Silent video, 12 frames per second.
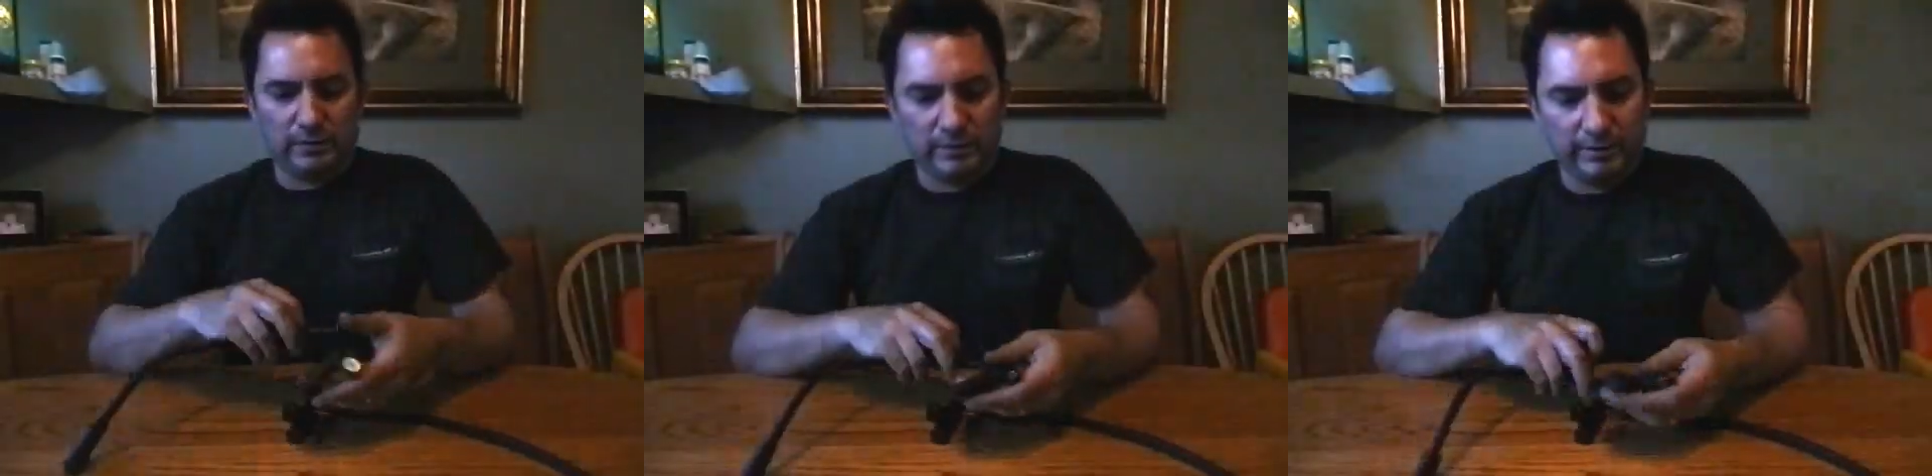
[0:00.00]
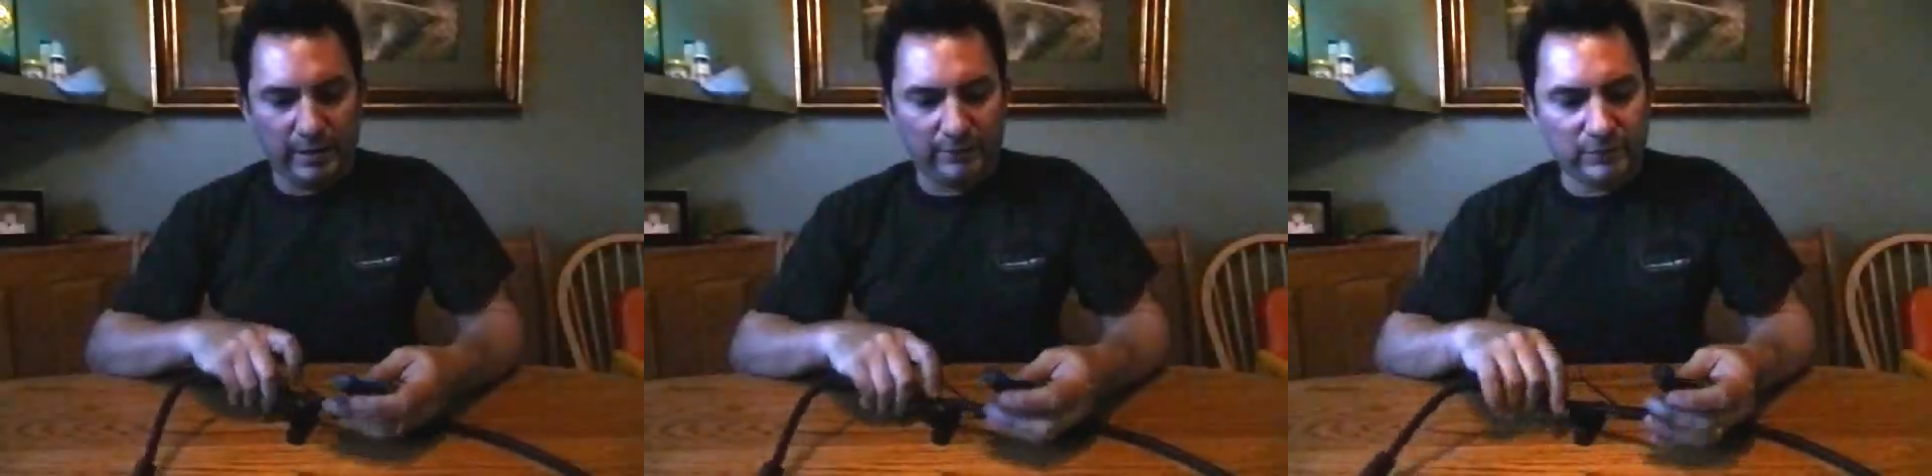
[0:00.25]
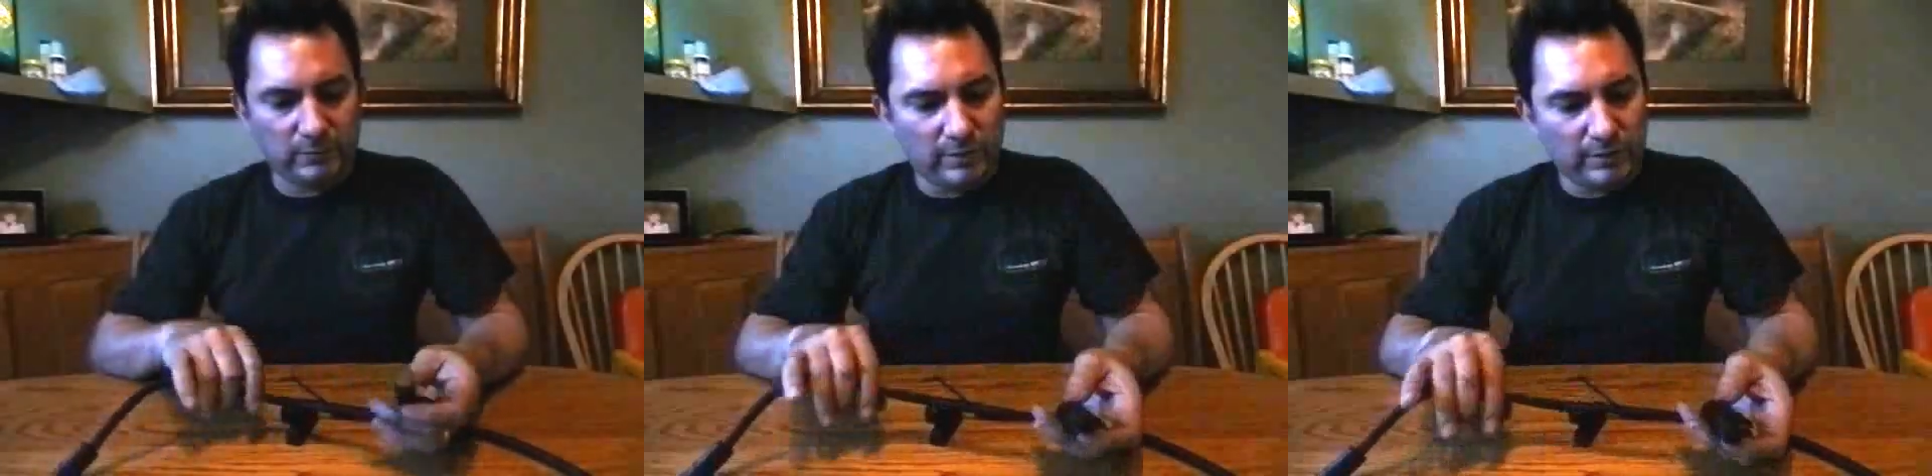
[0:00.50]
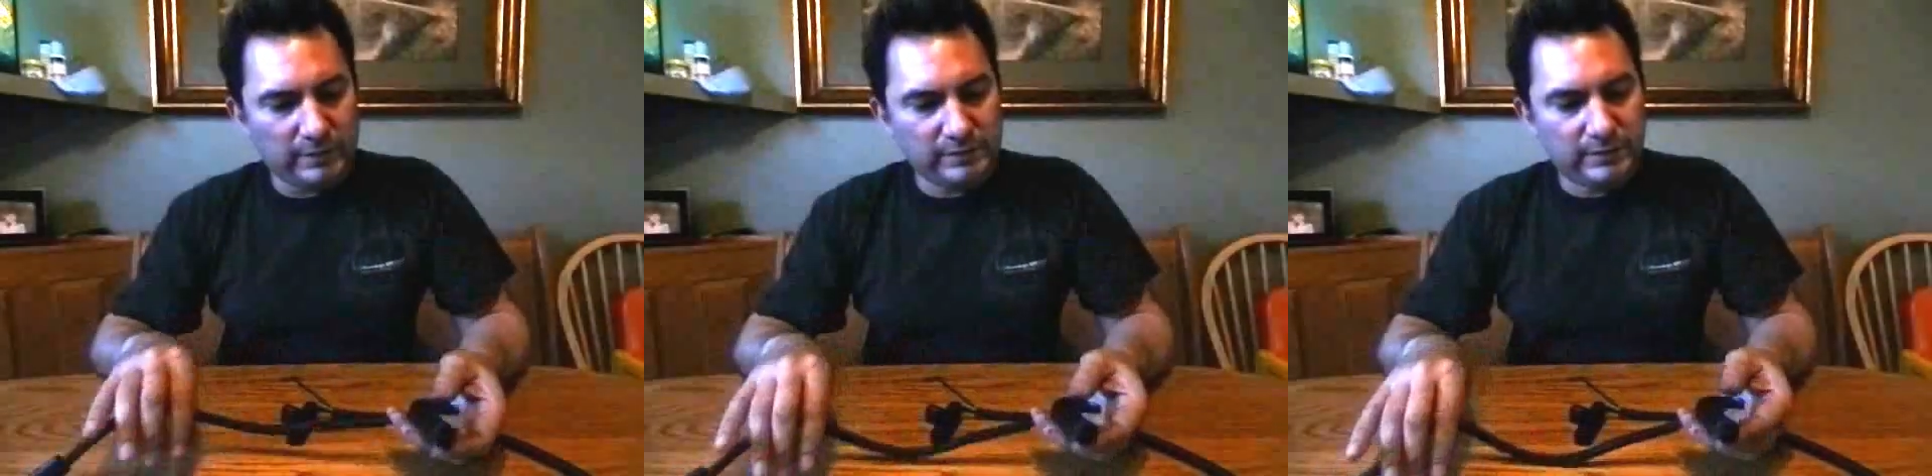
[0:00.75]
an
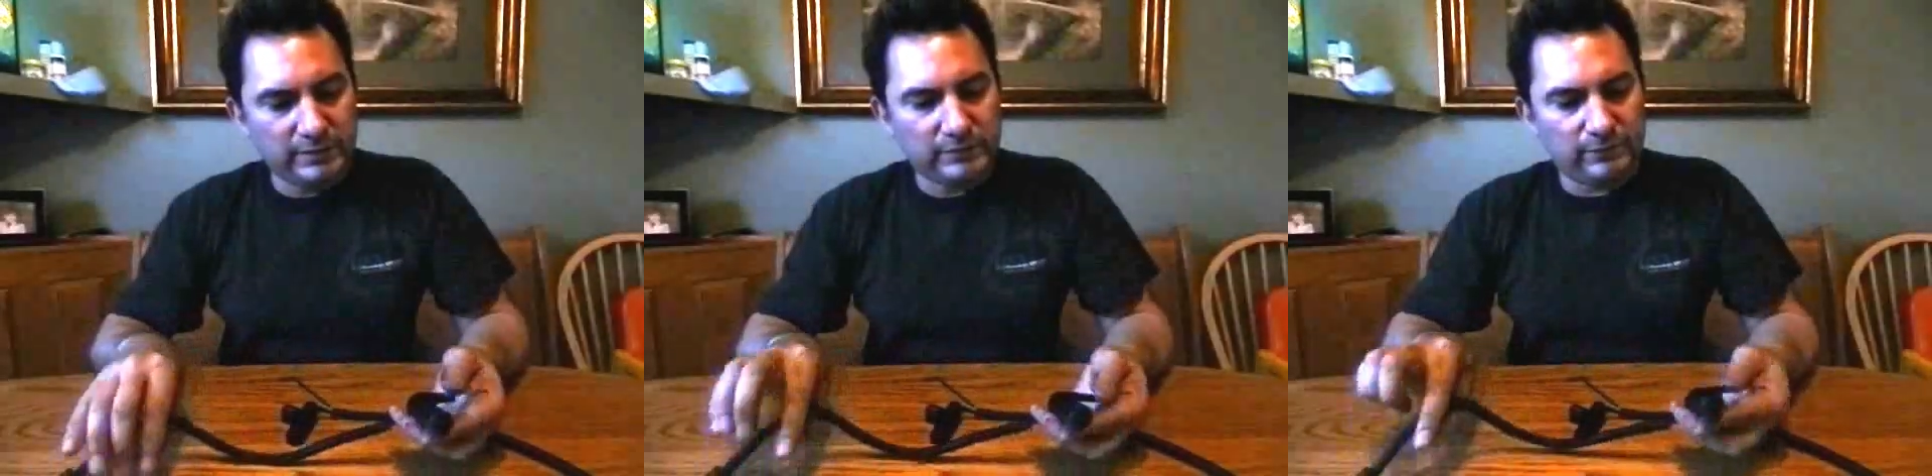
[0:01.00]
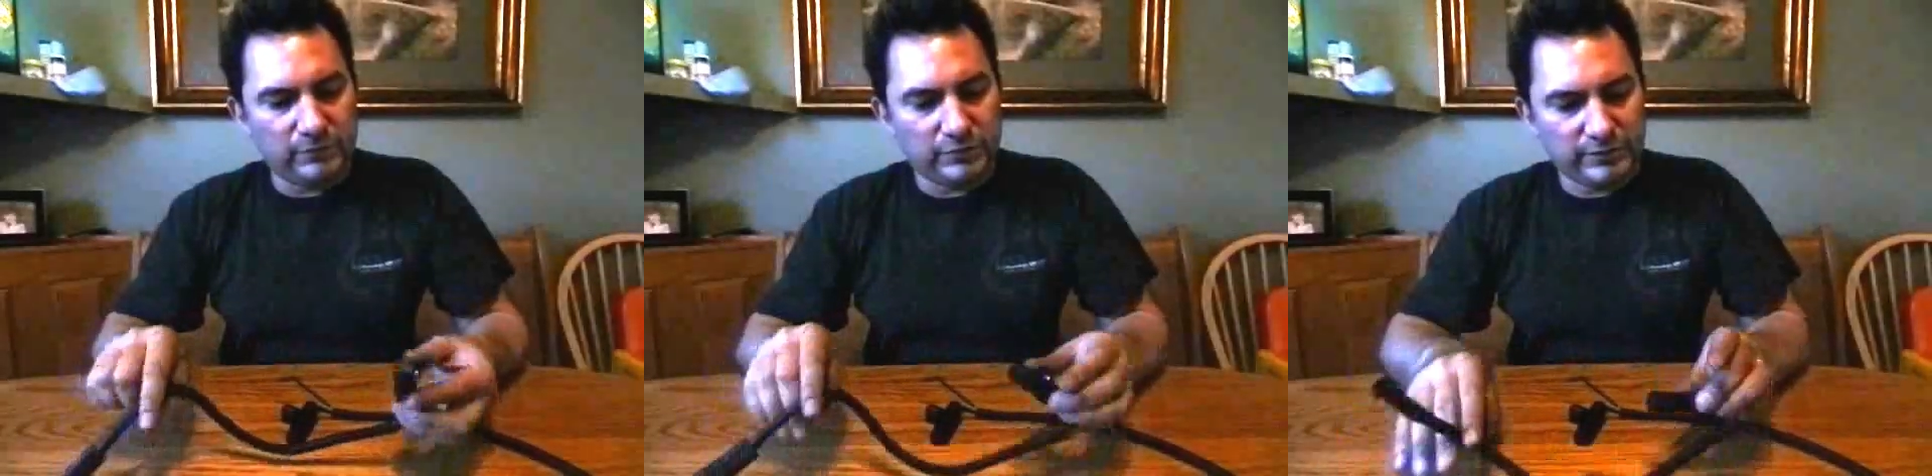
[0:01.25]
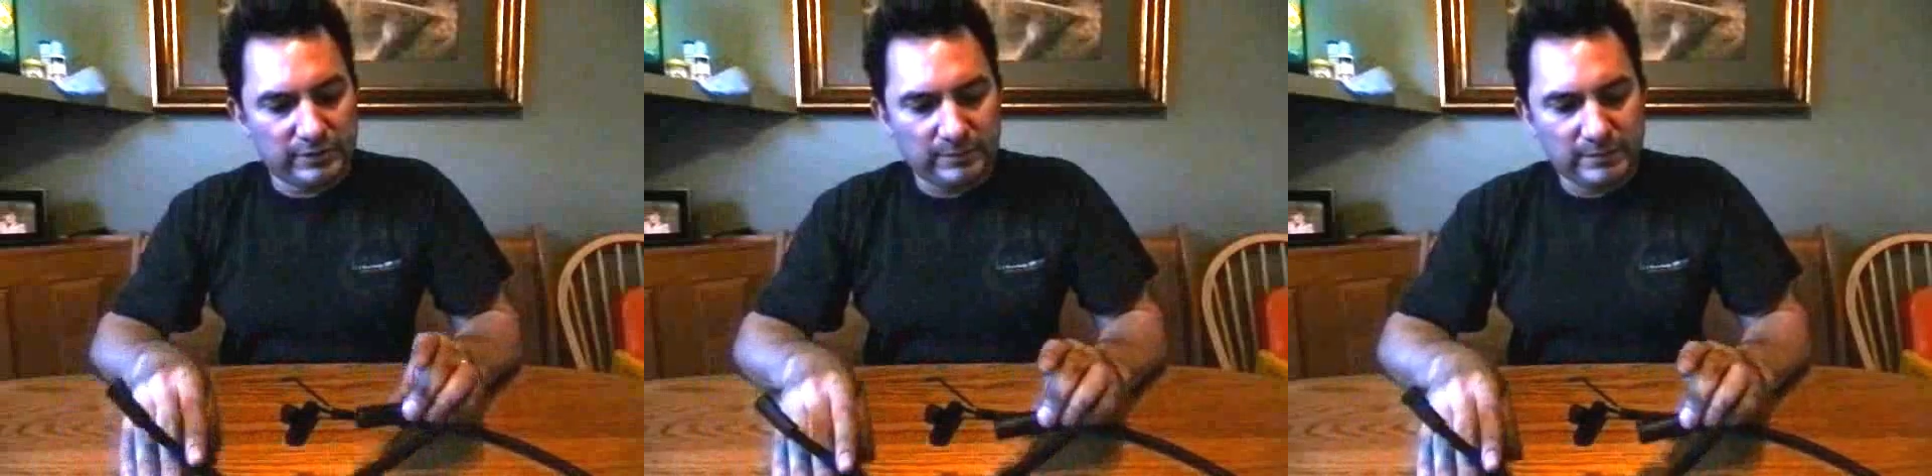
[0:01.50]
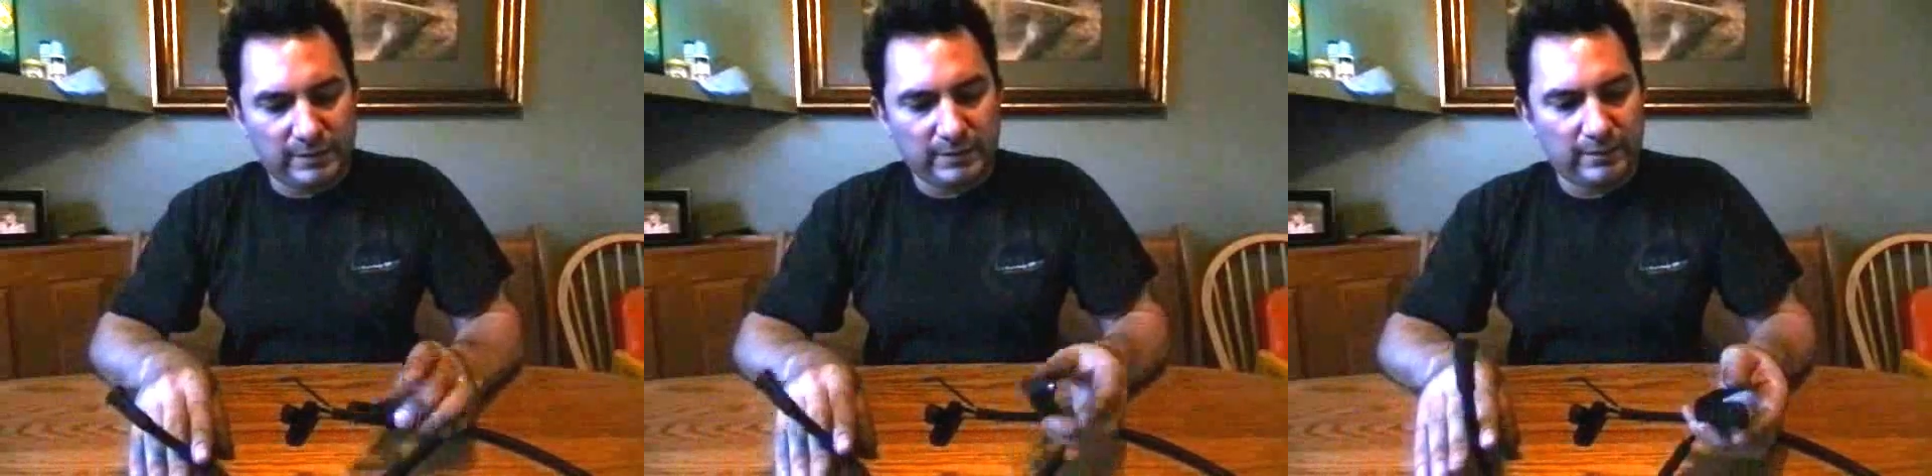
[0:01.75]
aftermarket sensor for
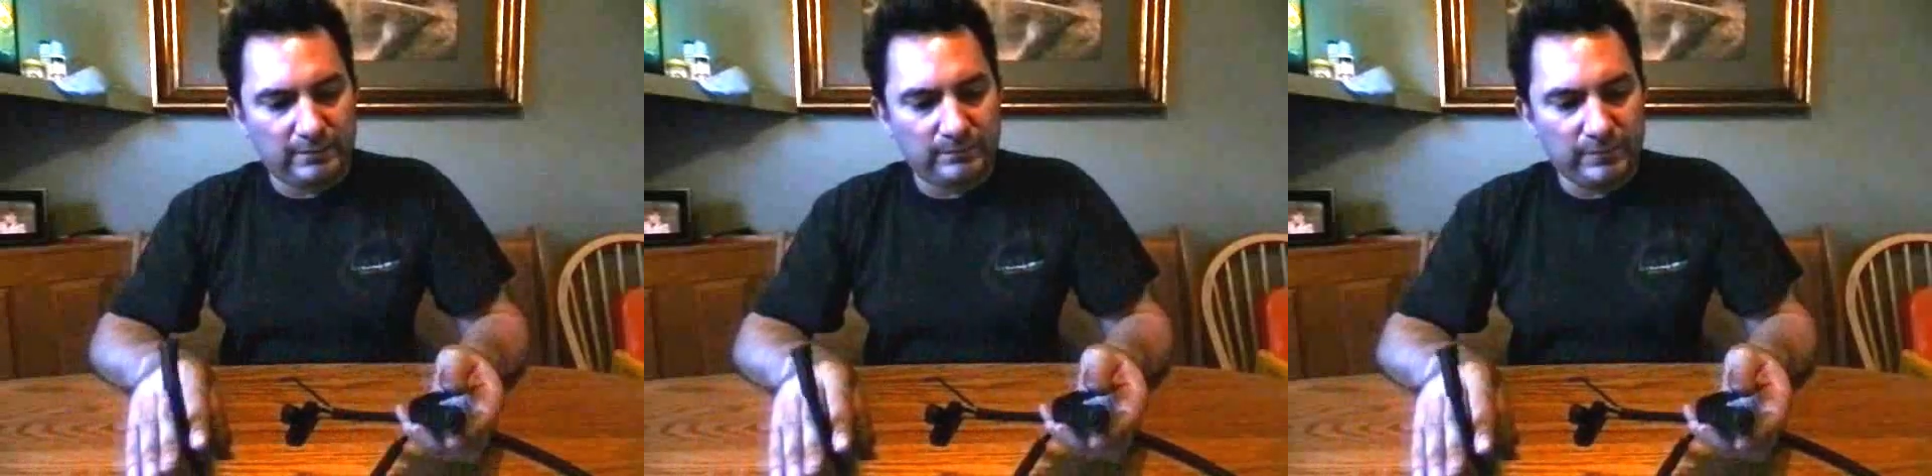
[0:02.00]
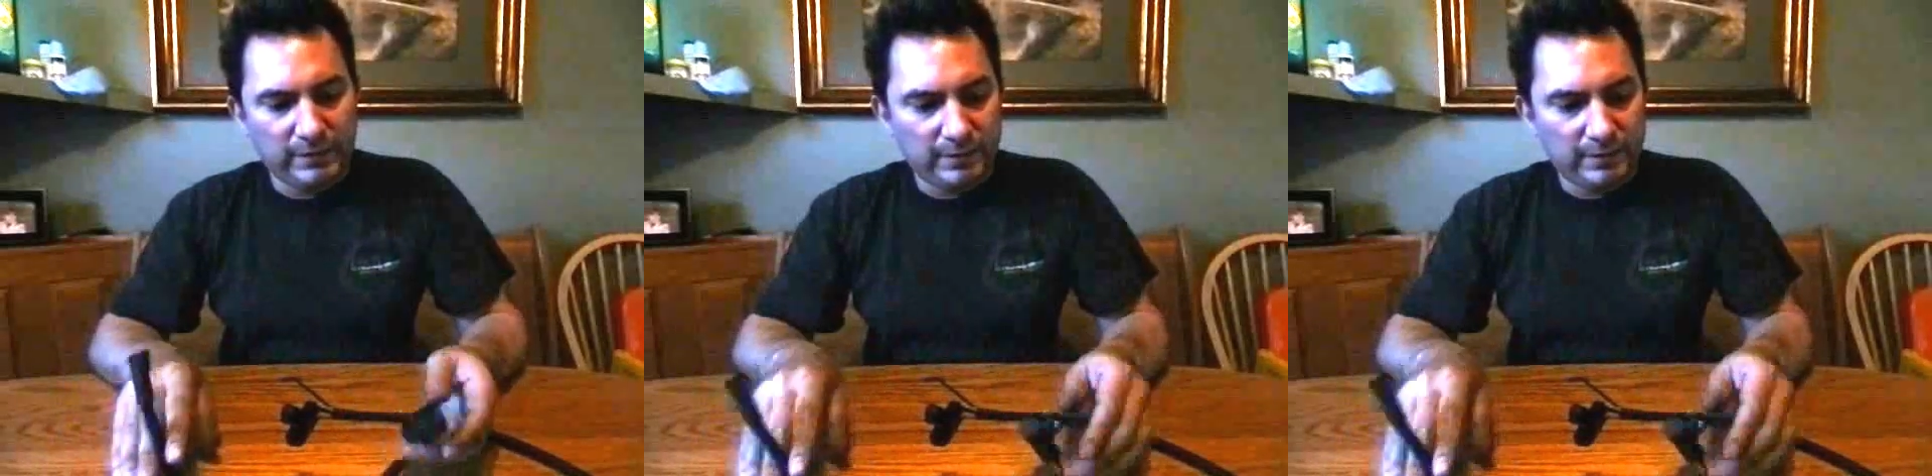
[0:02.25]
some time